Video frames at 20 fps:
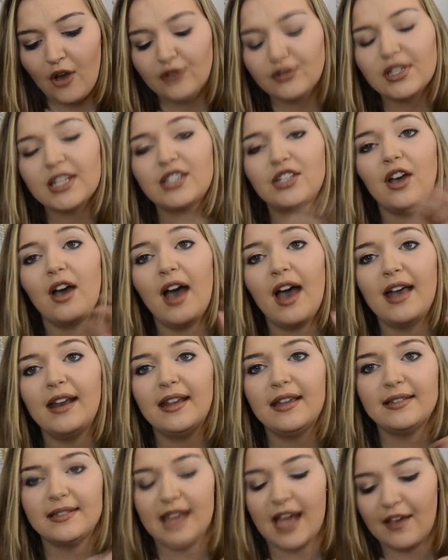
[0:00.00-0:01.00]
So let's go ahead
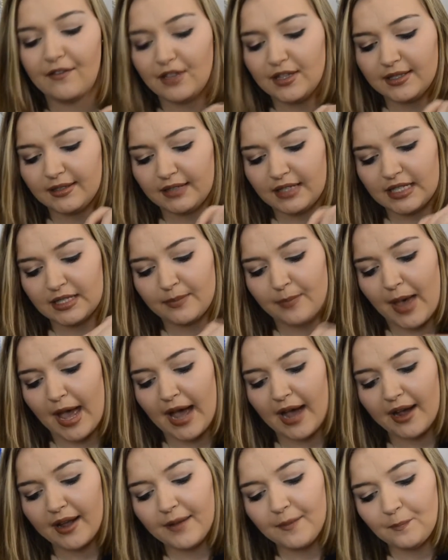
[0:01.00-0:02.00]
and dive into this
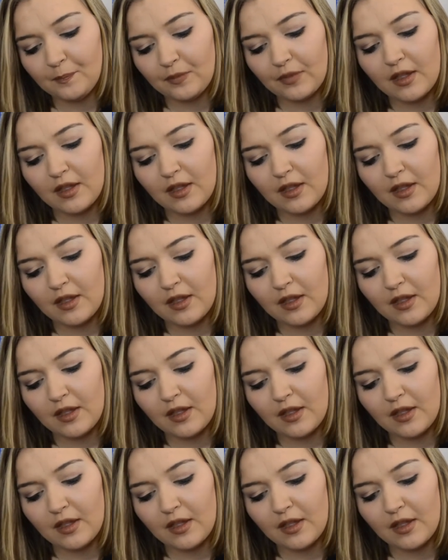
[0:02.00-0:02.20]
bag.